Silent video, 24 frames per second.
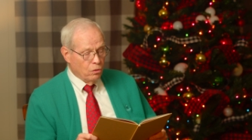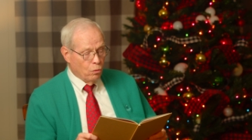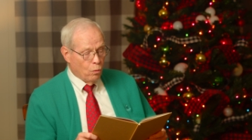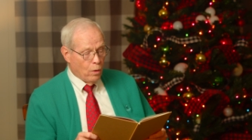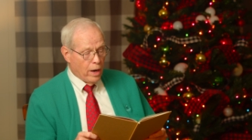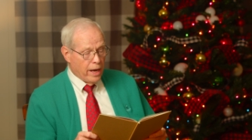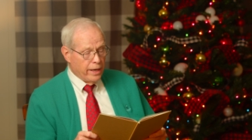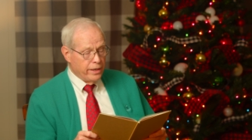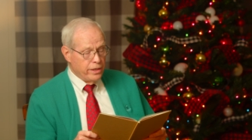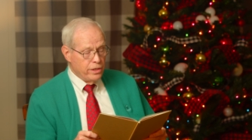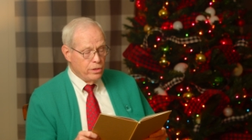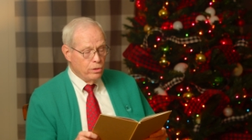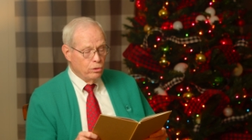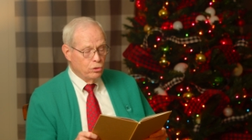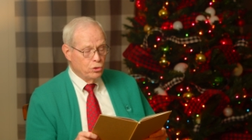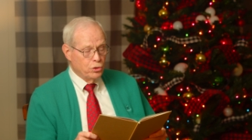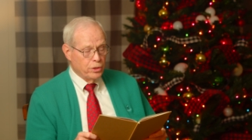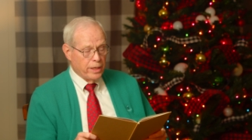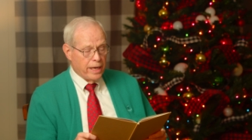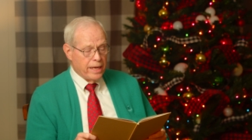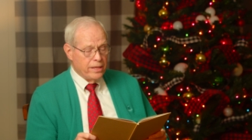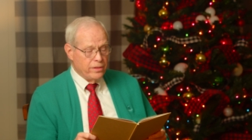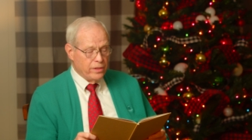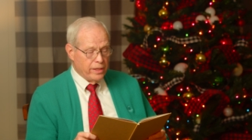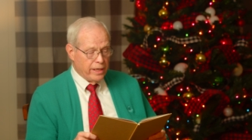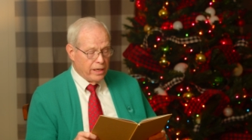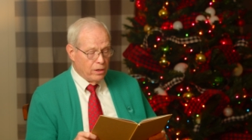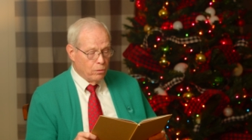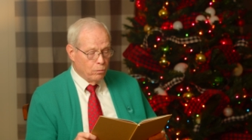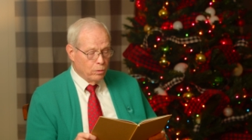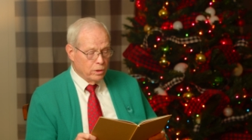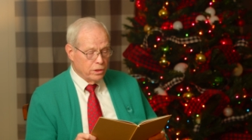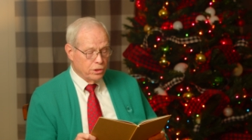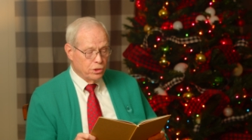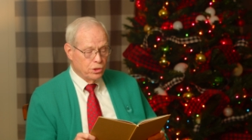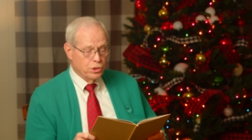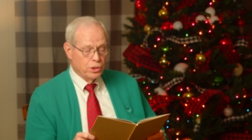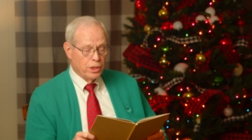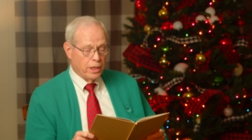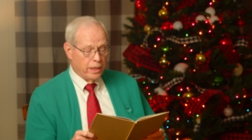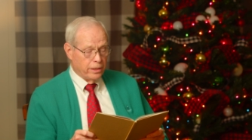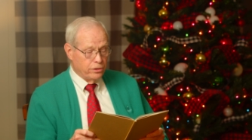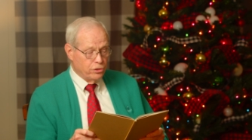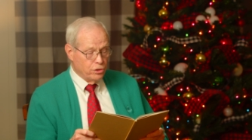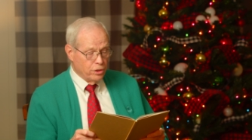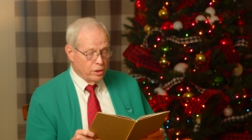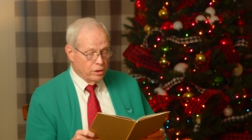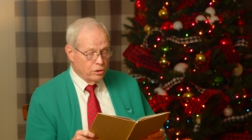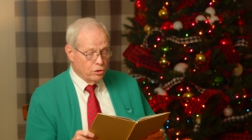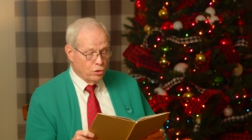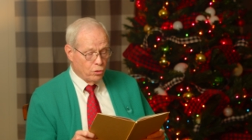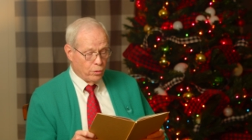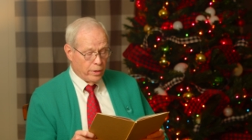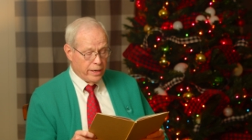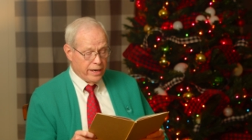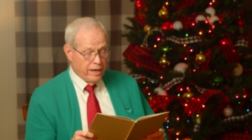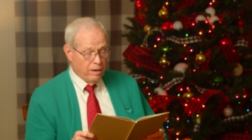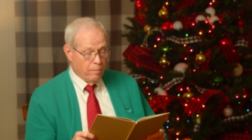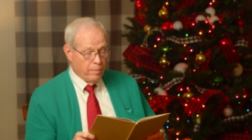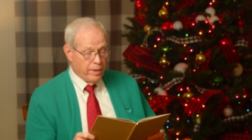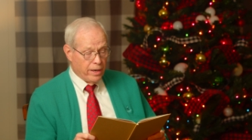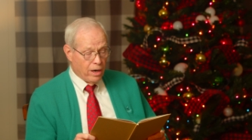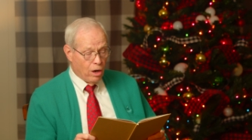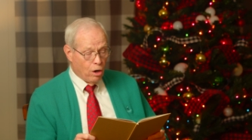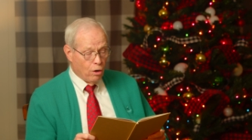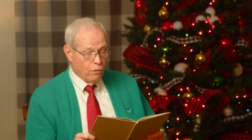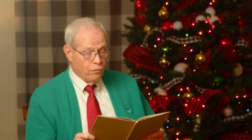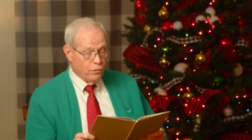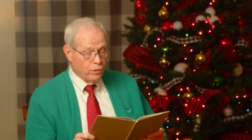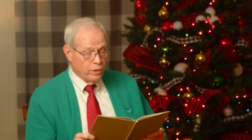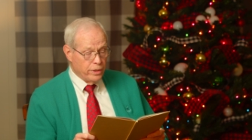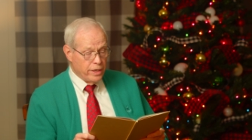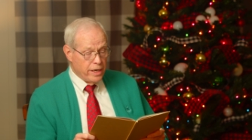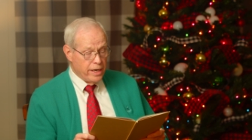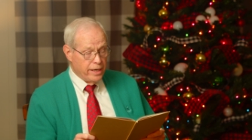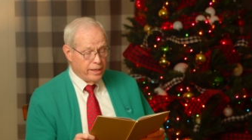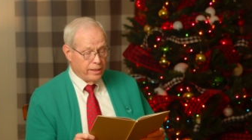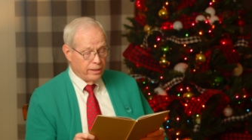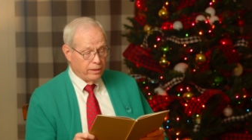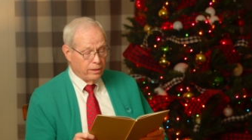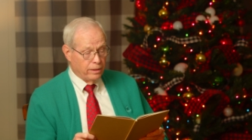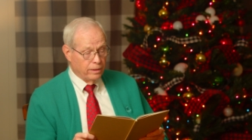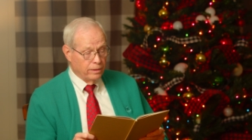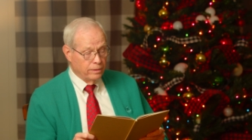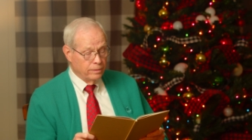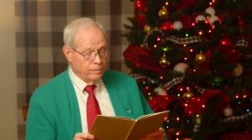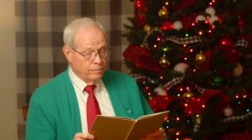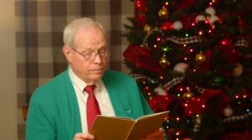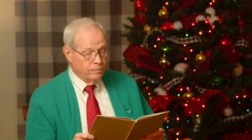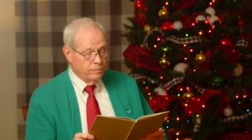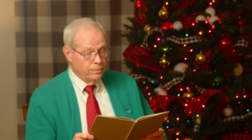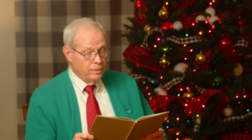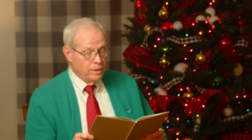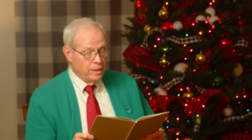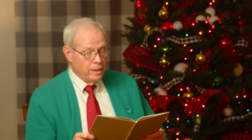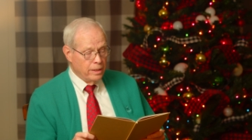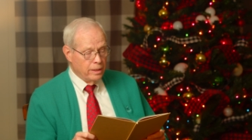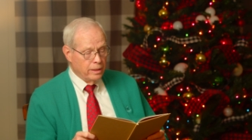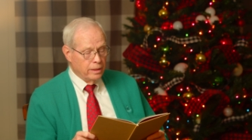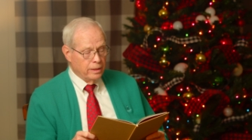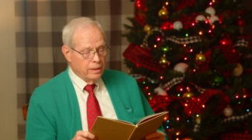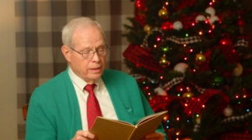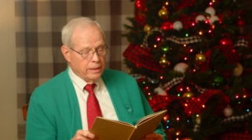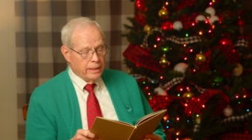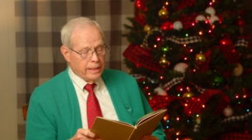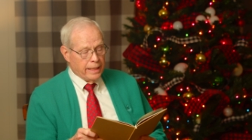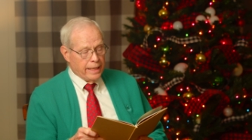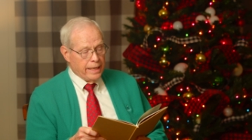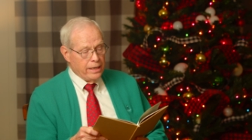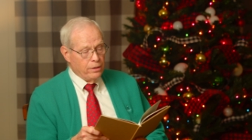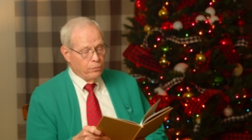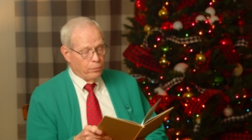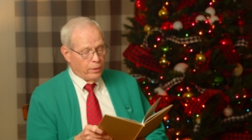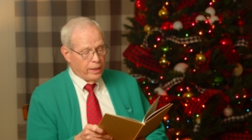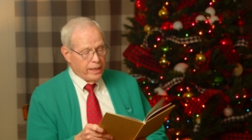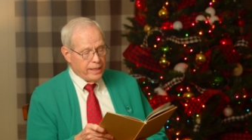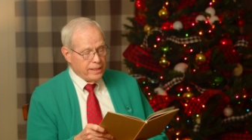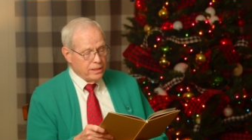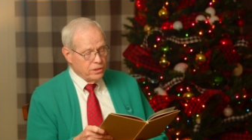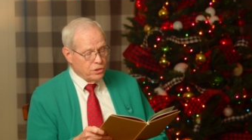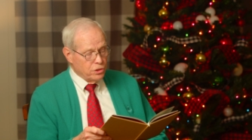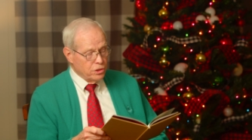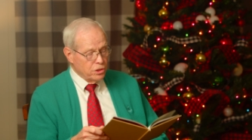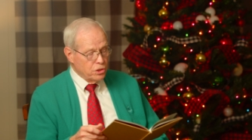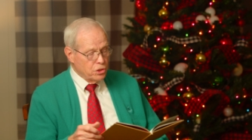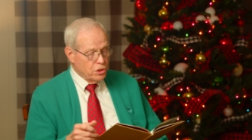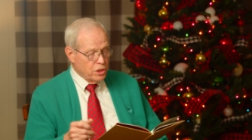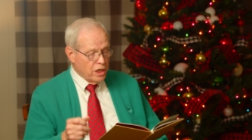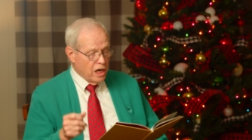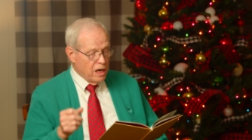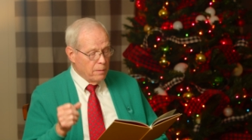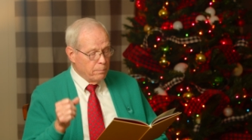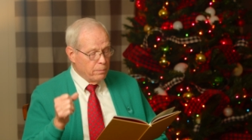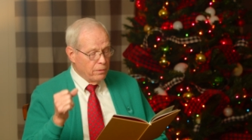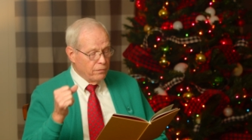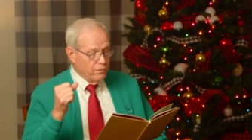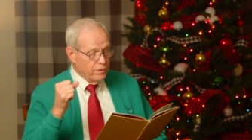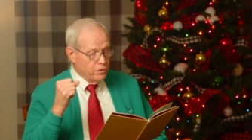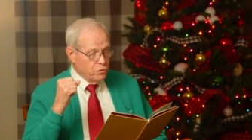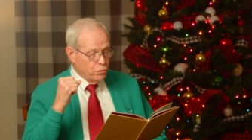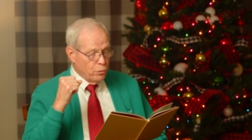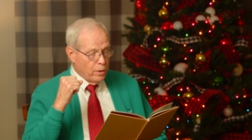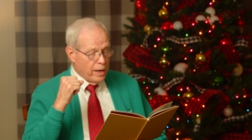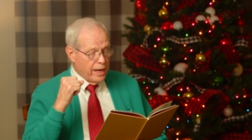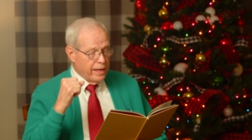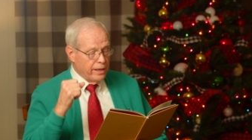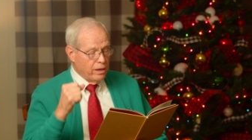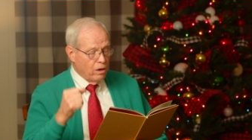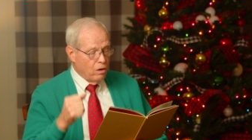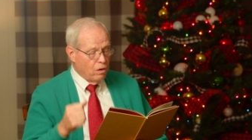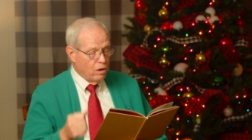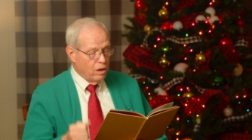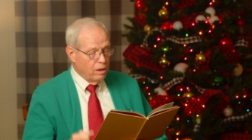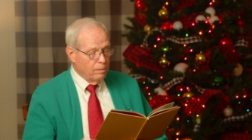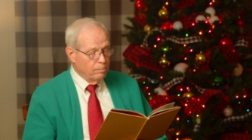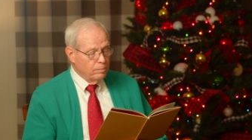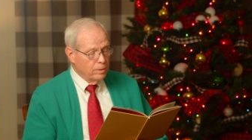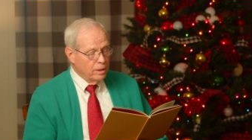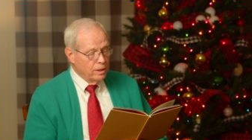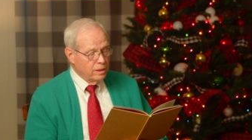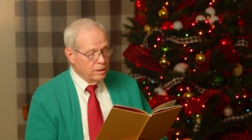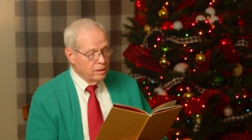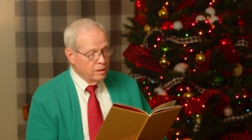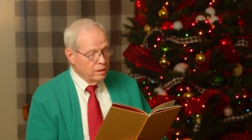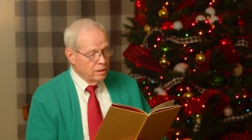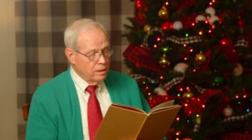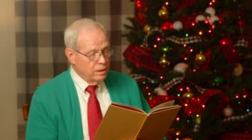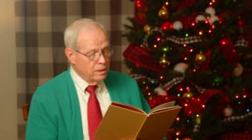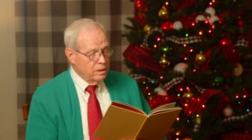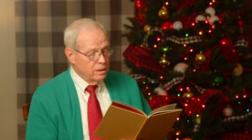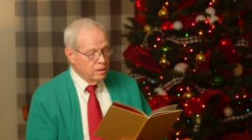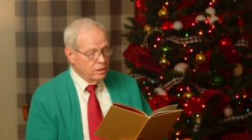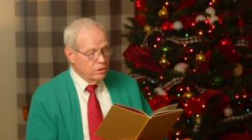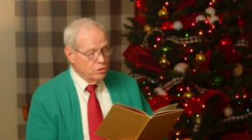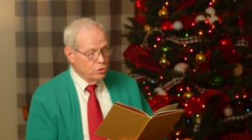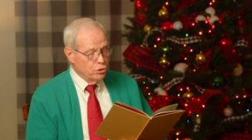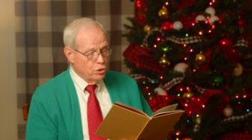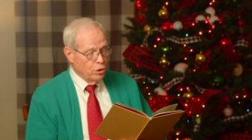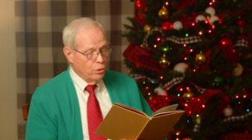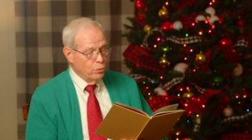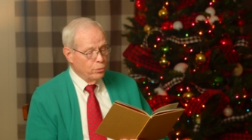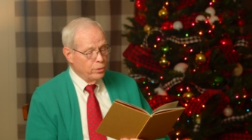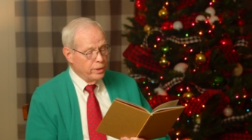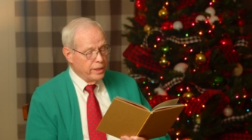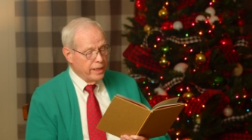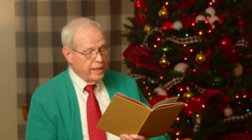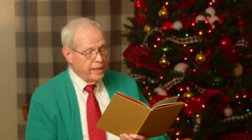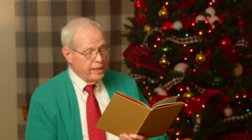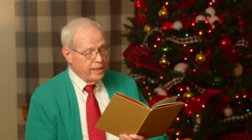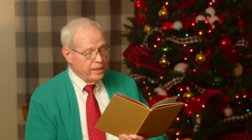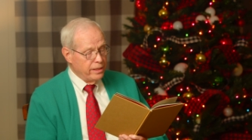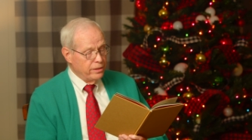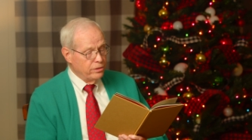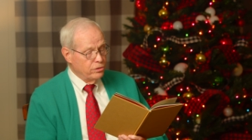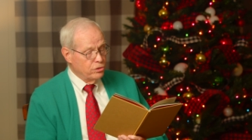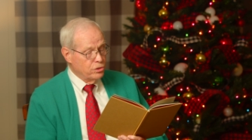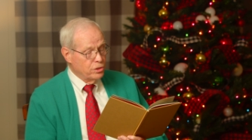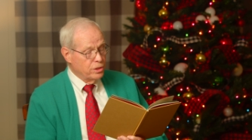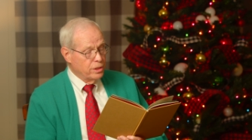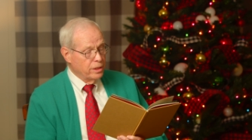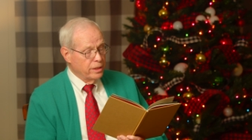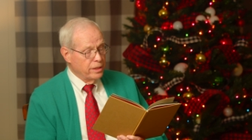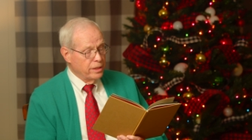Why do you say that it was such a grim and awful year? He raised the stump of his right arm, so dazed.